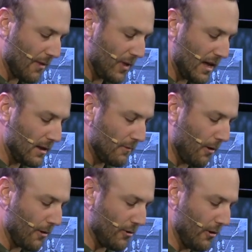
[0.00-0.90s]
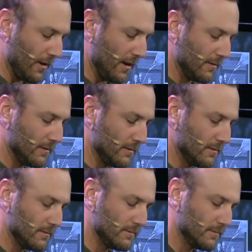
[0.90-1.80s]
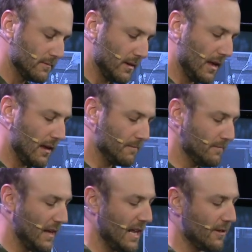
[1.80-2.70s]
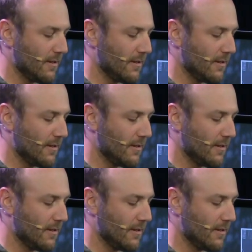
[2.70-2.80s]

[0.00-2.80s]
at the end of our journey that